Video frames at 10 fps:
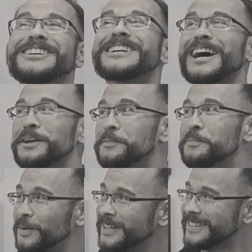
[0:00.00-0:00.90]
You got a
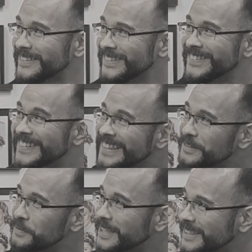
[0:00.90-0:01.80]
buddy though,
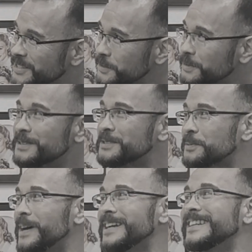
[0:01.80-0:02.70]
because you were
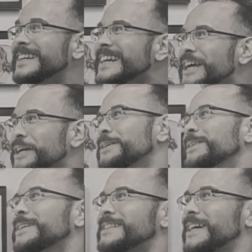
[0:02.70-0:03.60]
sweating. You
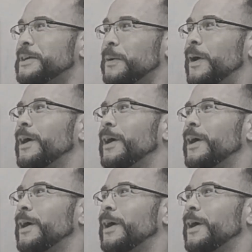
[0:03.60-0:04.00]
looked like you were